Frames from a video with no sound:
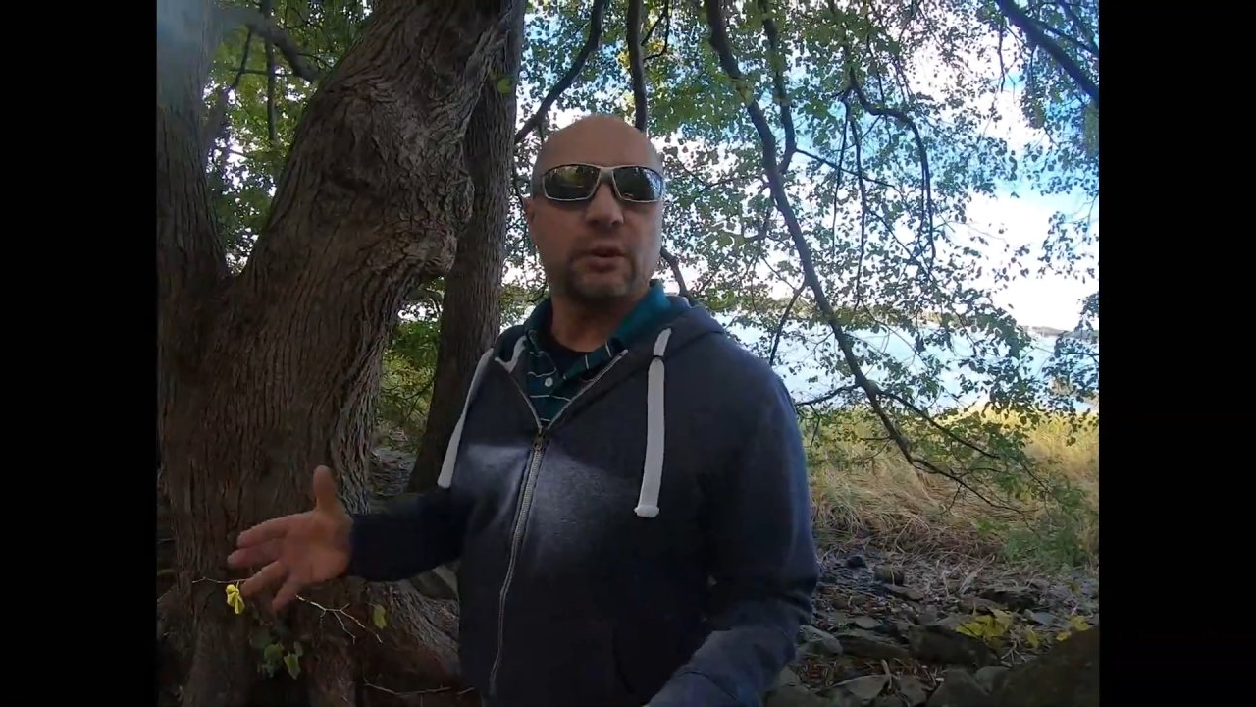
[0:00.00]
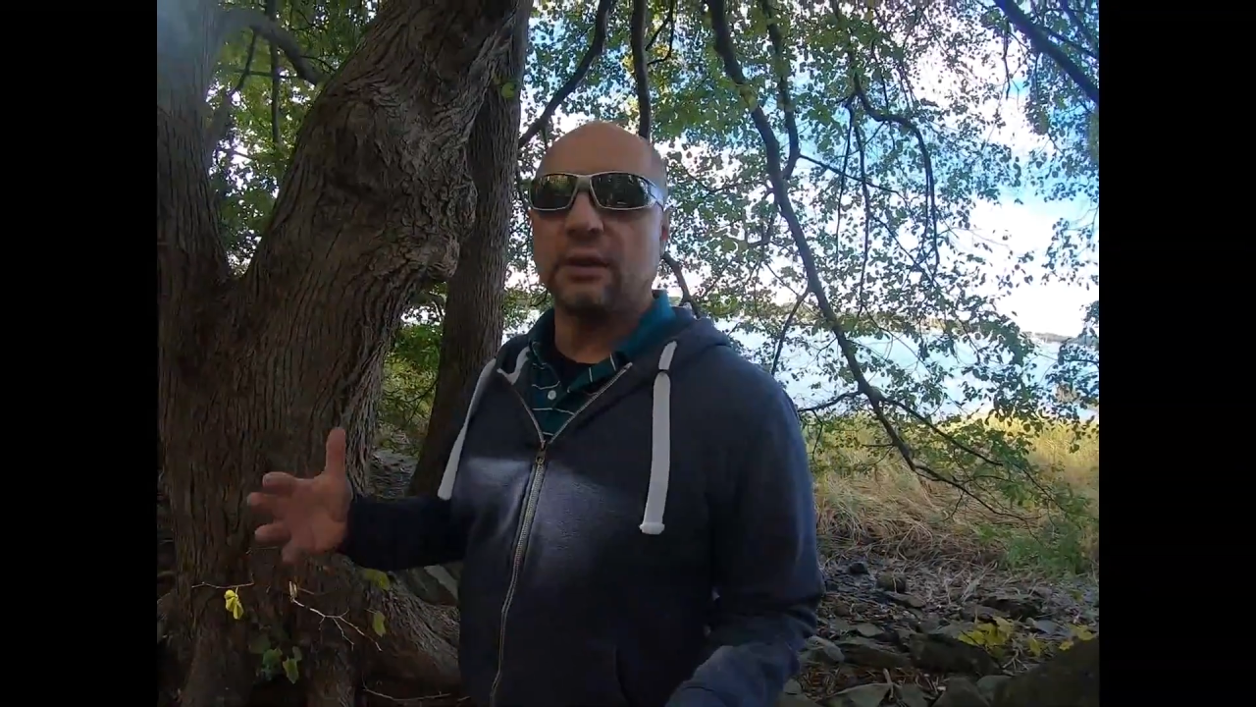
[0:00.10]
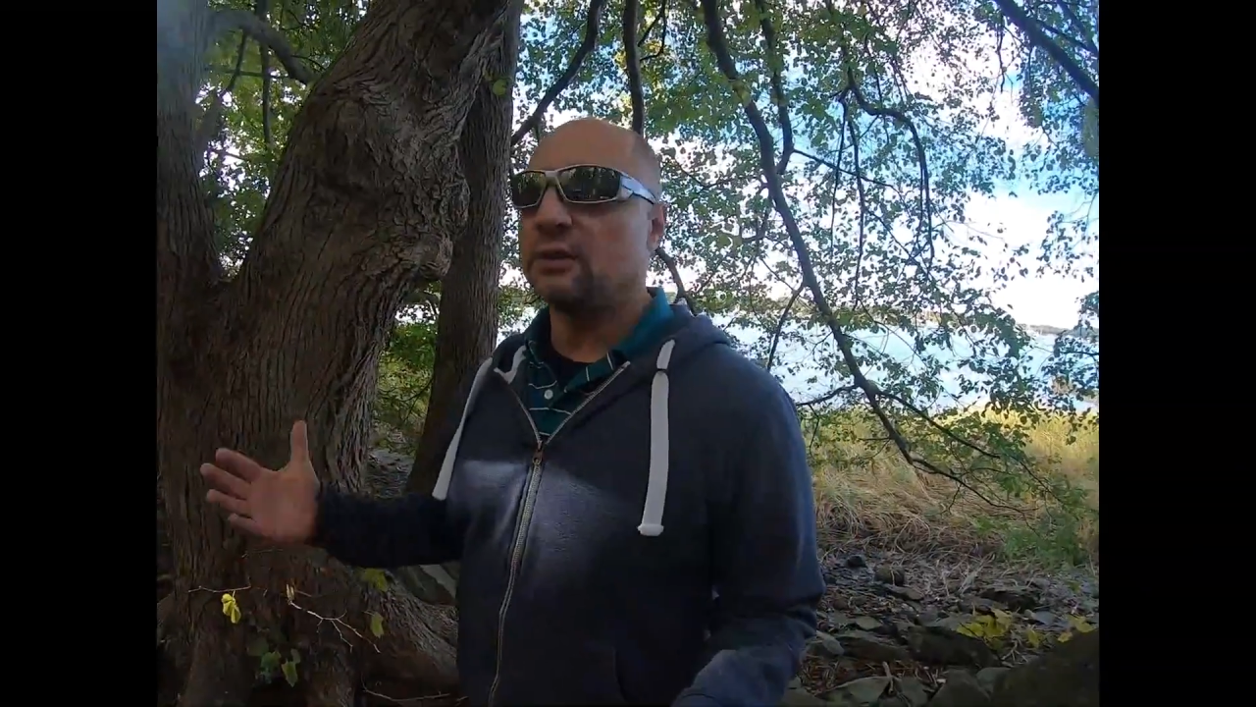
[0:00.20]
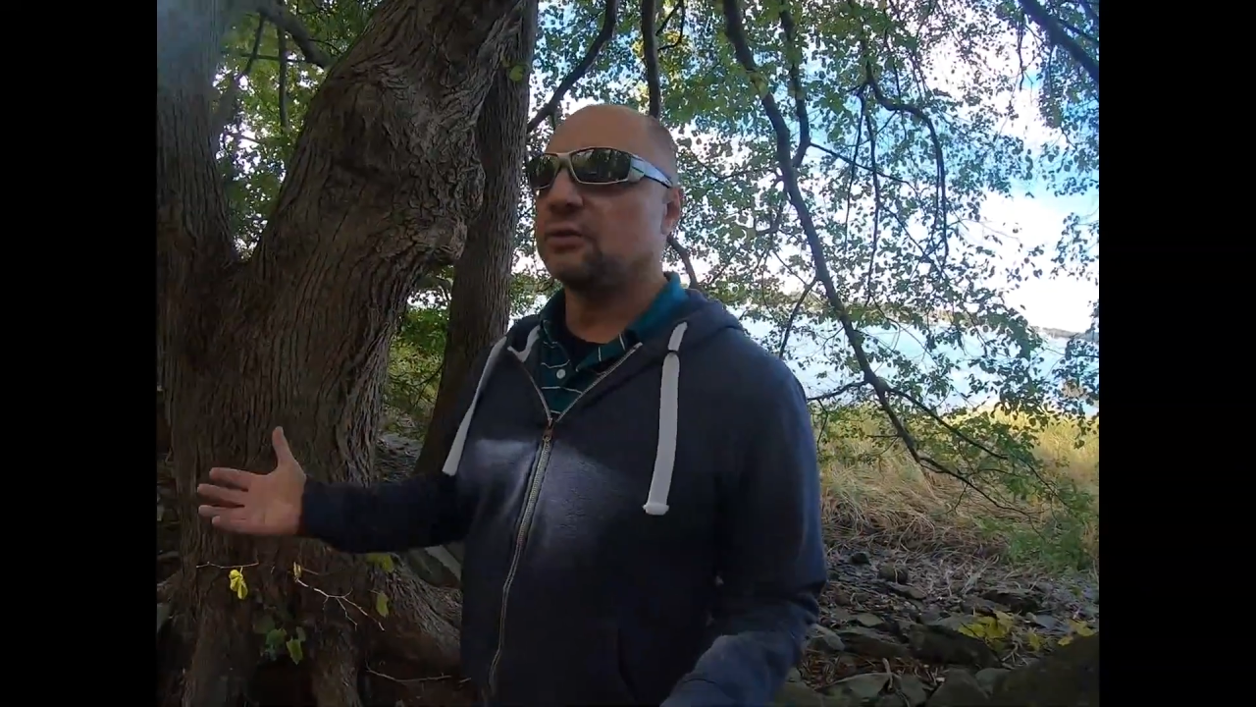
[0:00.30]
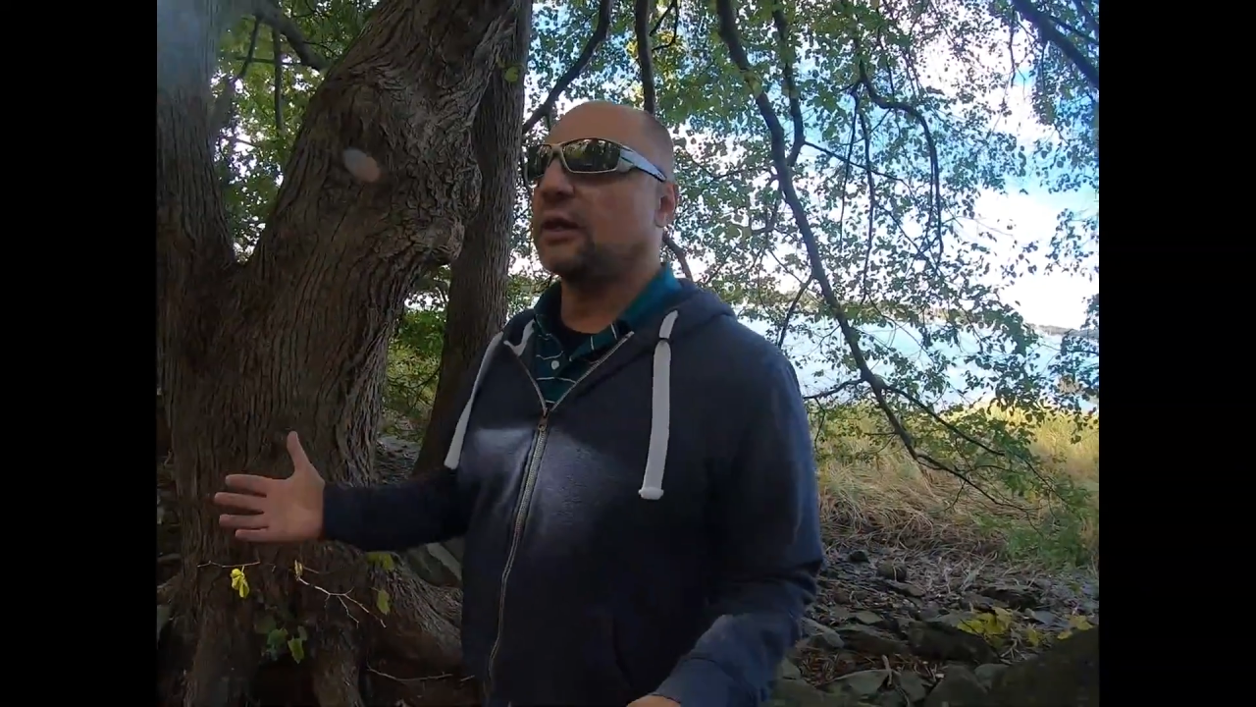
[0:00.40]
and
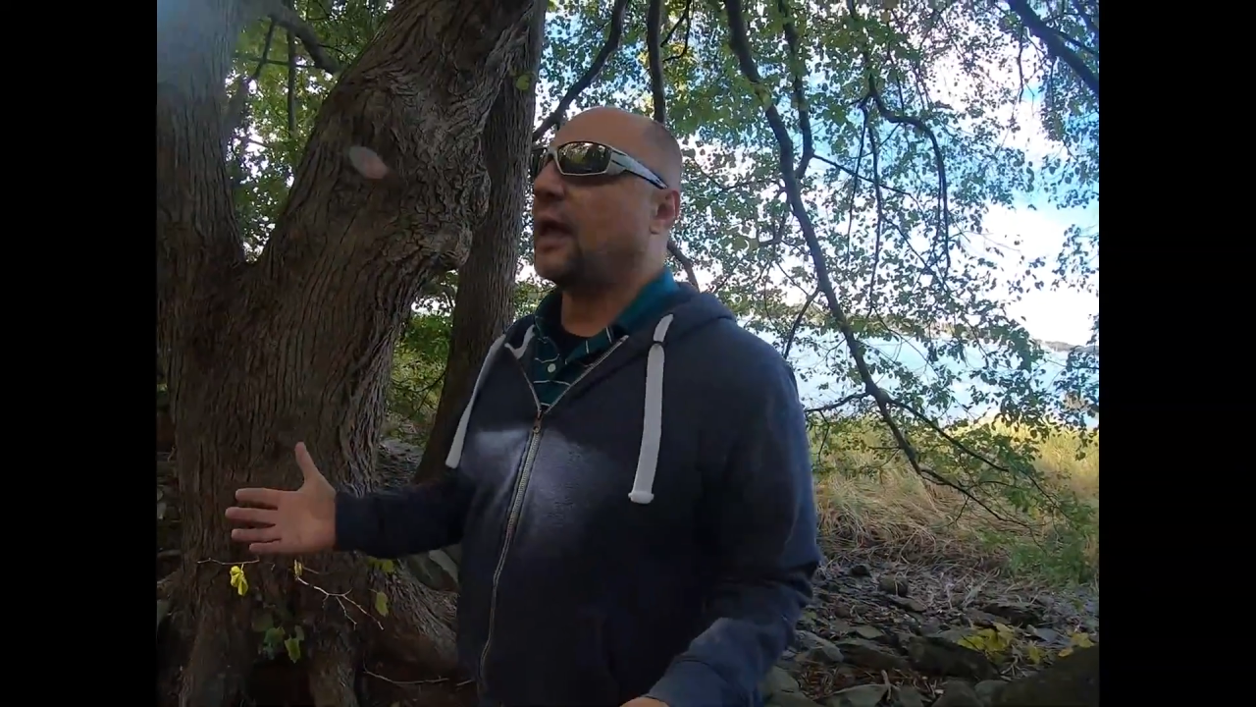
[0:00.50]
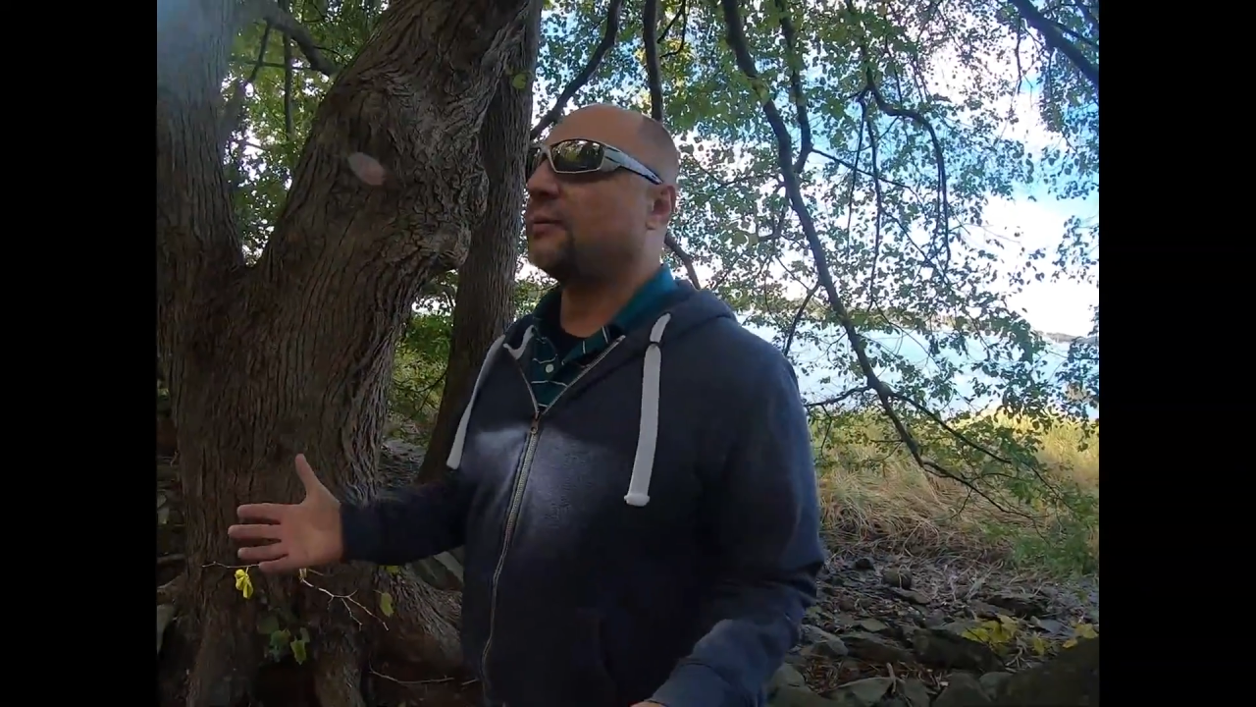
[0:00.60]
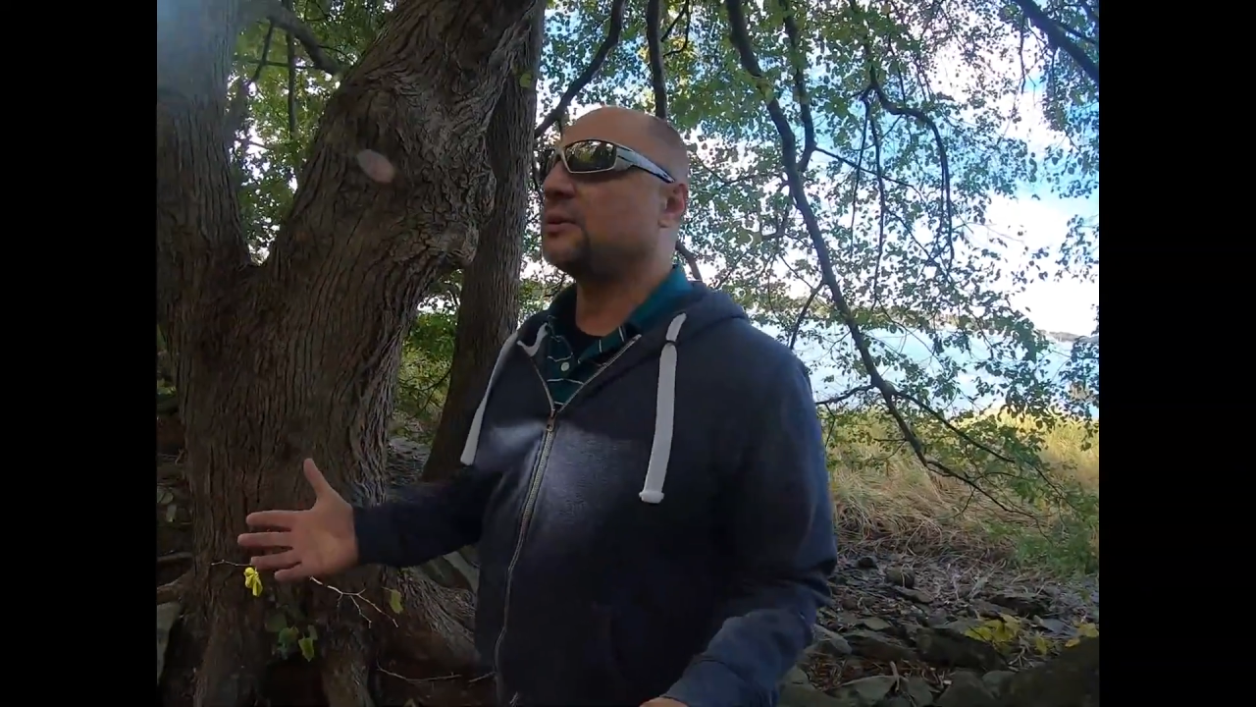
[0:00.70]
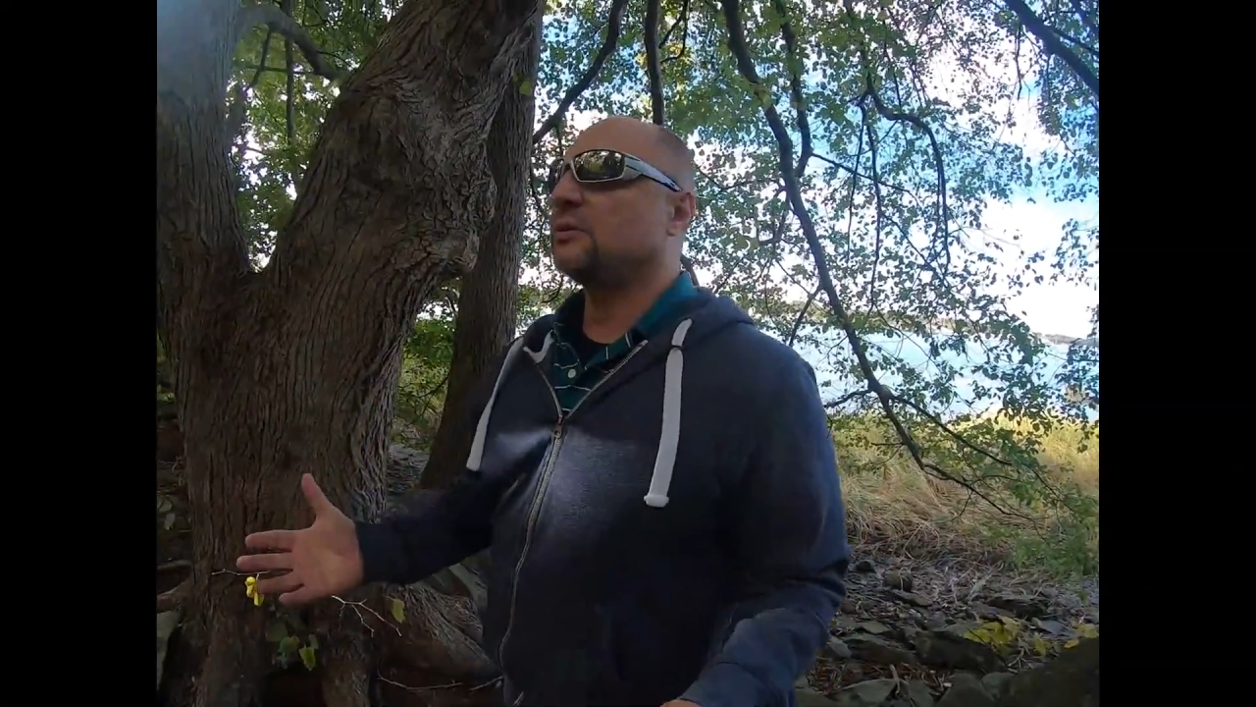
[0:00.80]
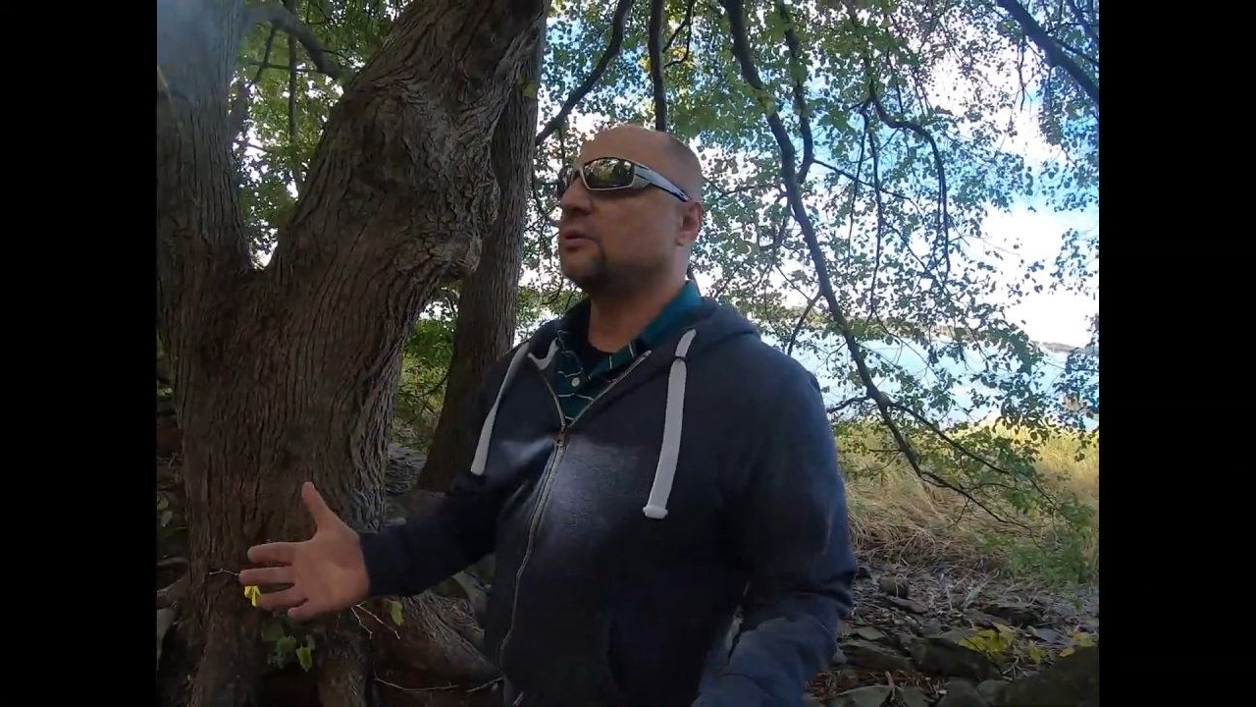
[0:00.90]
it is
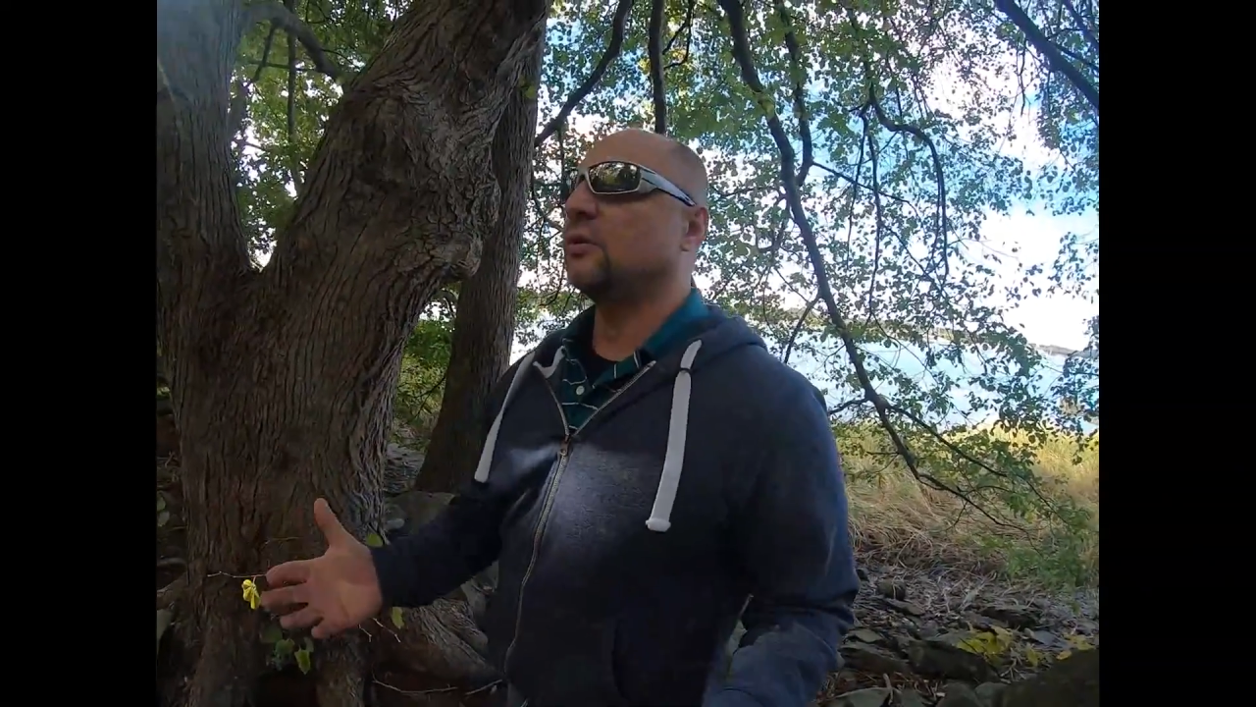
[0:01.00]
absolutely